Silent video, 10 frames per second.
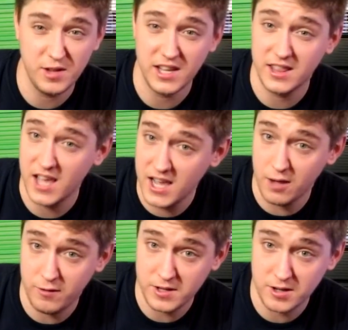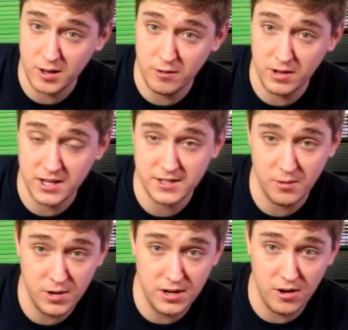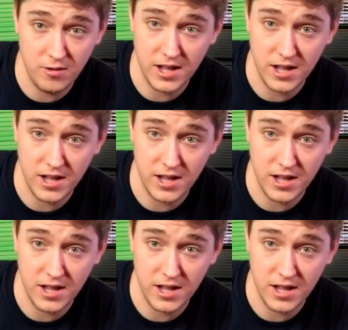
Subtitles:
that they get physically released that we don't.